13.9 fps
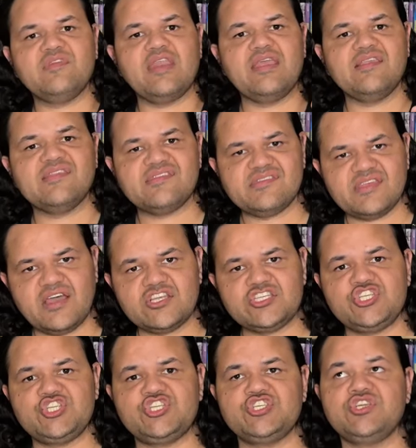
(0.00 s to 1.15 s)
was getting
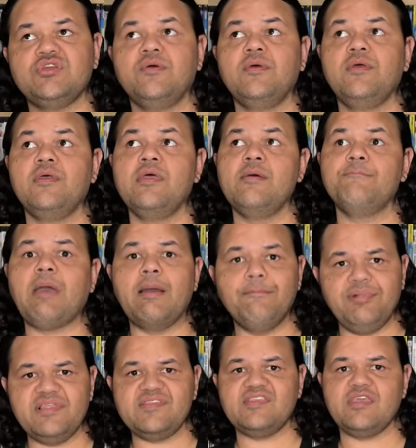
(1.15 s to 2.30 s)
such
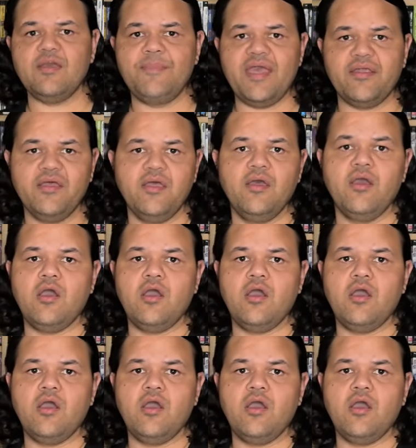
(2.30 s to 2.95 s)
publicity about,